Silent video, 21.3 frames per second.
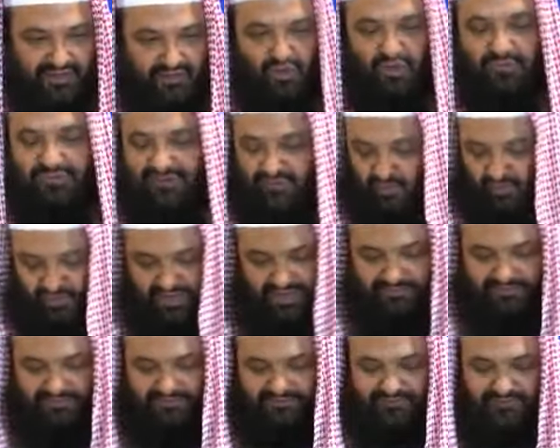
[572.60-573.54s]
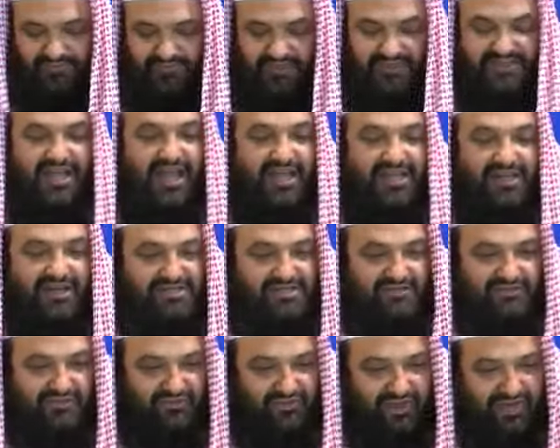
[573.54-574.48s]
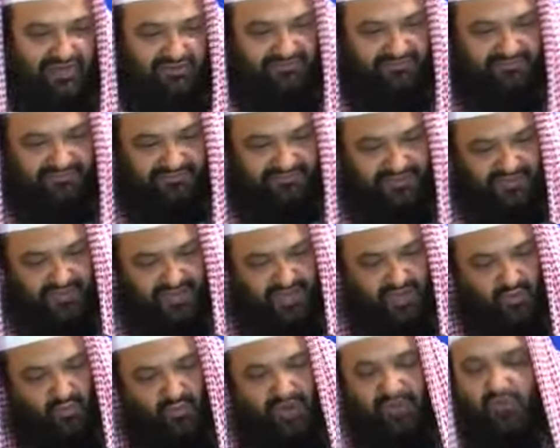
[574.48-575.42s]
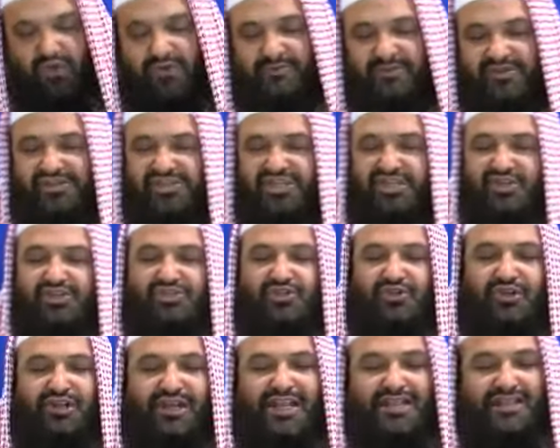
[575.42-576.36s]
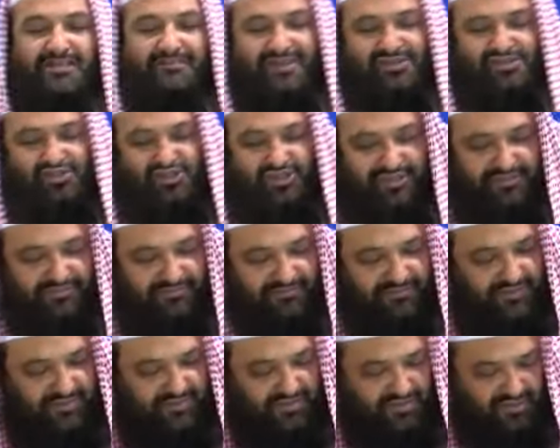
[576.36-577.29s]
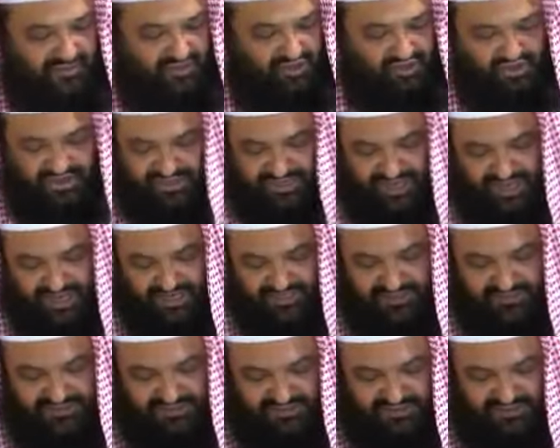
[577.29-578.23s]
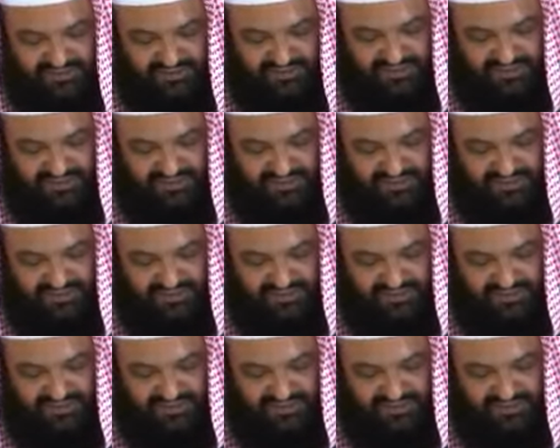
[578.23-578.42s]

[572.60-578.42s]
Dhulmatul qabr, the darkness of the grave. One woman, she used to clean the masjid. She died,